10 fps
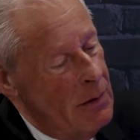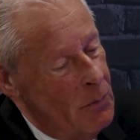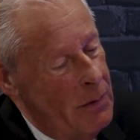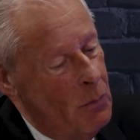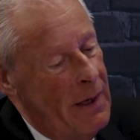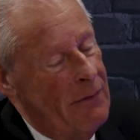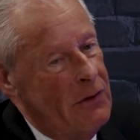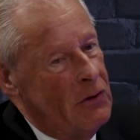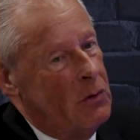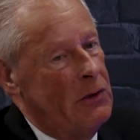we have
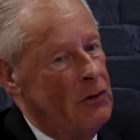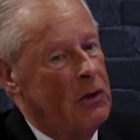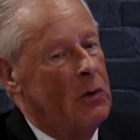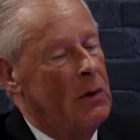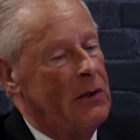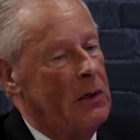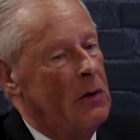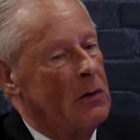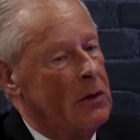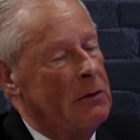this question quite a
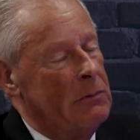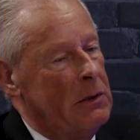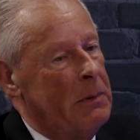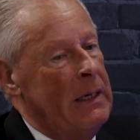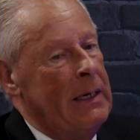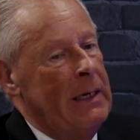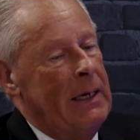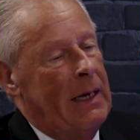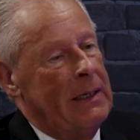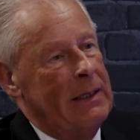lot come up.
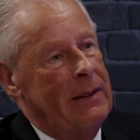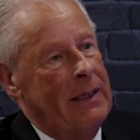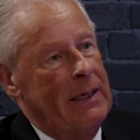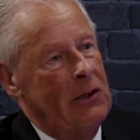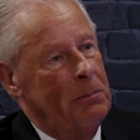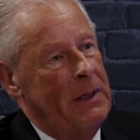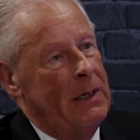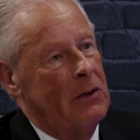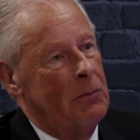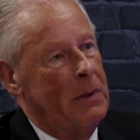And I think it's
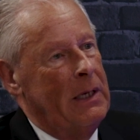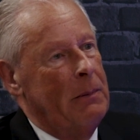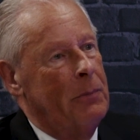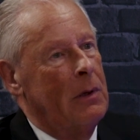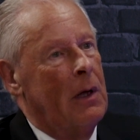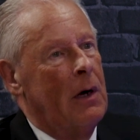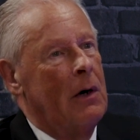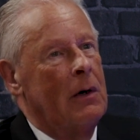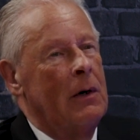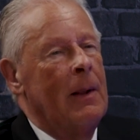because people
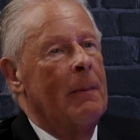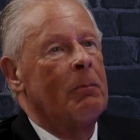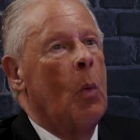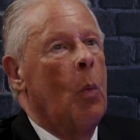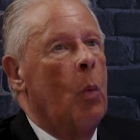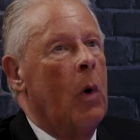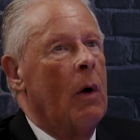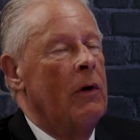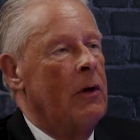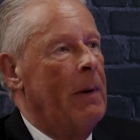are
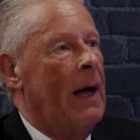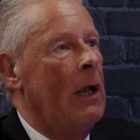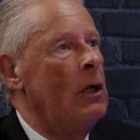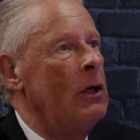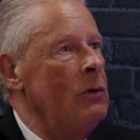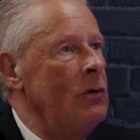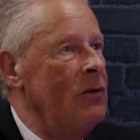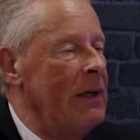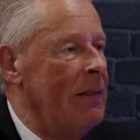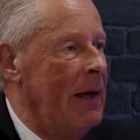worried about
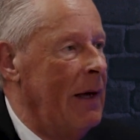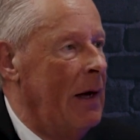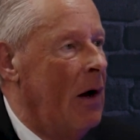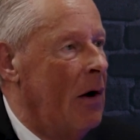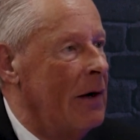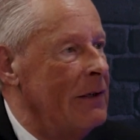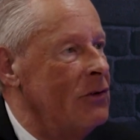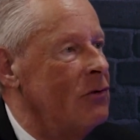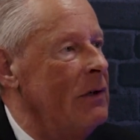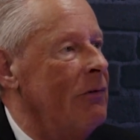losing their high street